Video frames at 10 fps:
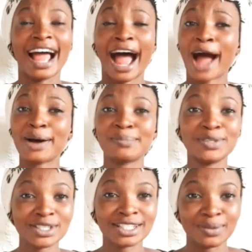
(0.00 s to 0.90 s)
I'll be
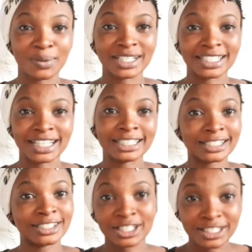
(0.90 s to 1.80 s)
using the word
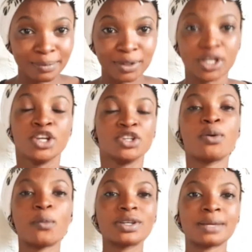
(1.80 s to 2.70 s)
interchangeably.
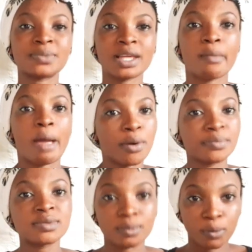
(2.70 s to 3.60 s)
Once I'm saying my
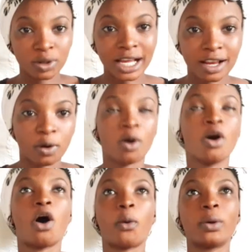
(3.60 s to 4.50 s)
mom's mother-in-law,
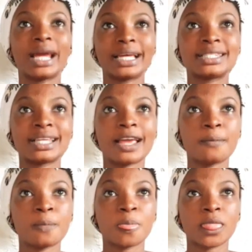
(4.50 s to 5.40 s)
or when I say
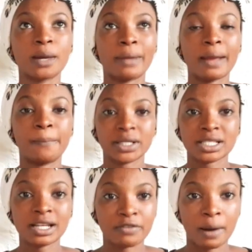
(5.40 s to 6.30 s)
my
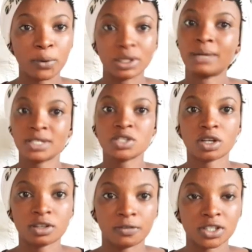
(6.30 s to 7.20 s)
paternal grandmother, I'm still
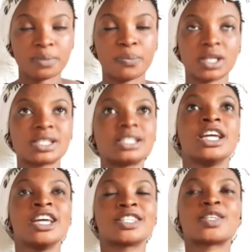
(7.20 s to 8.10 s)
talking of the same person.
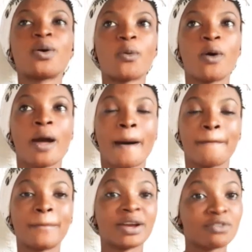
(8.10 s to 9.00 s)
So
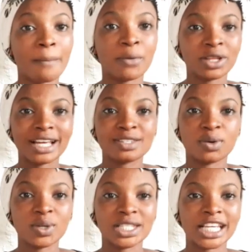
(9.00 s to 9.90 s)
my grandmother is
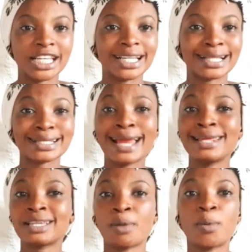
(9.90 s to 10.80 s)
always saying that
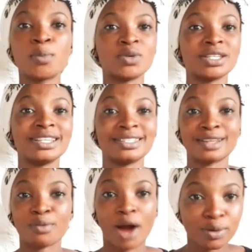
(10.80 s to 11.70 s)
anytime my mom is
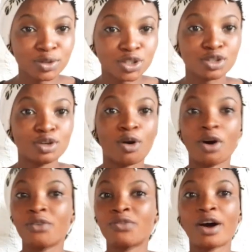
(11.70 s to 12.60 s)
around, she
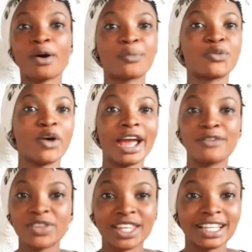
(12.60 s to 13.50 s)
cover her for
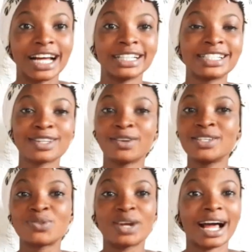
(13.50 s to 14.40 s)
everything, that she's
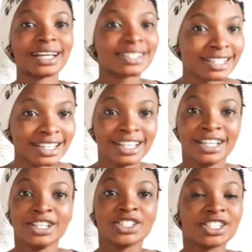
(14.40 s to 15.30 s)
always relaxing,
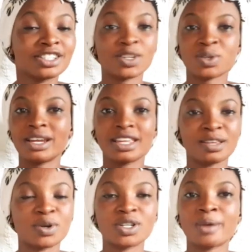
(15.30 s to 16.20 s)
she's not doing
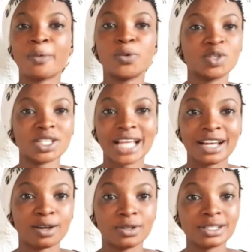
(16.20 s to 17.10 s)
anything, because my mom will just
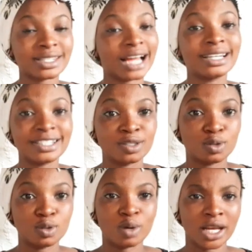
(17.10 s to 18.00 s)
standing
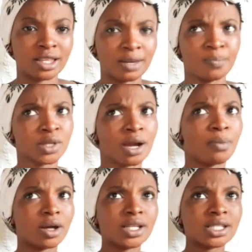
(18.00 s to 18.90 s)
to do anything.
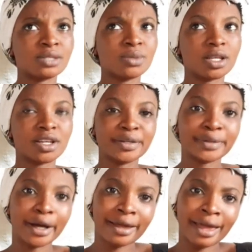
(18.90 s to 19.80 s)
But this is me thinking,
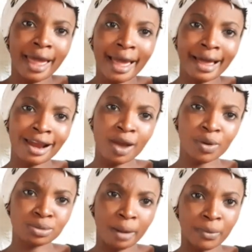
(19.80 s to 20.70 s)
okay, can I
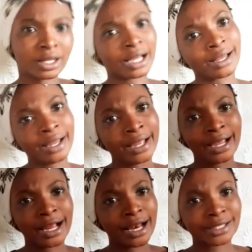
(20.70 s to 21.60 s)
watch my
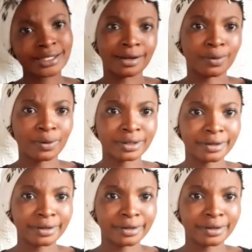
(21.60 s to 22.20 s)
mother-in-law's clothes?